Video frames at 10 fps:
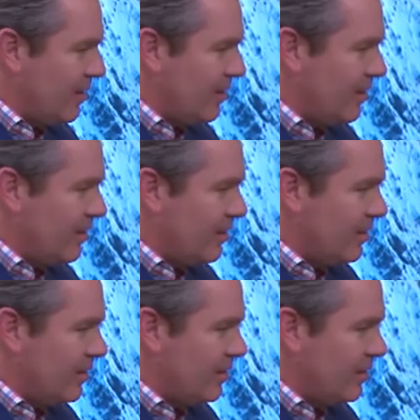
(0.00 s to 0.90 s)

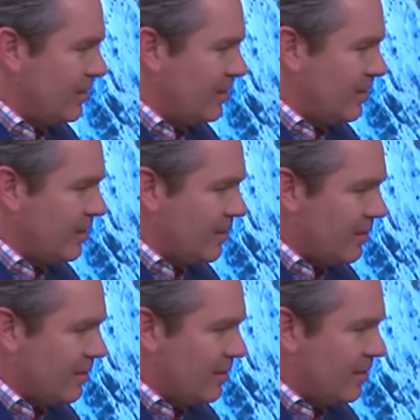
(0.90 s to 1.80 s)

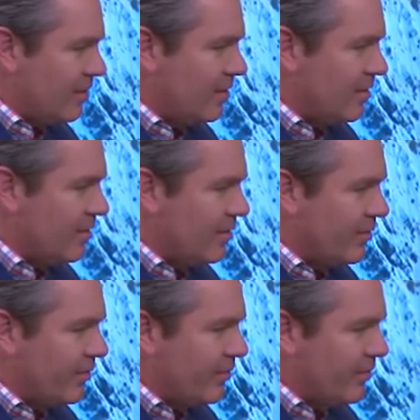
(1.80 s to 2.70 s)

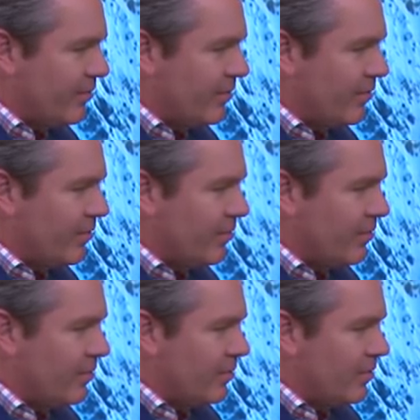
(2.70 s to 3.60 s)

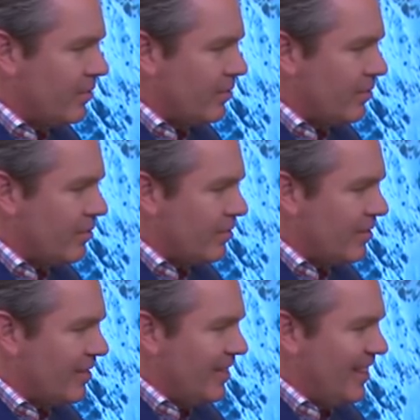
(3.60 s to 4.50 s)

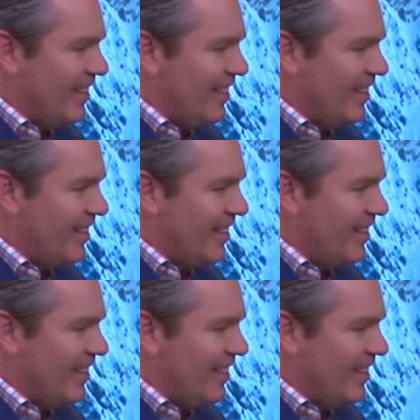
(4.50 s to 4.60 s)
(not speaking)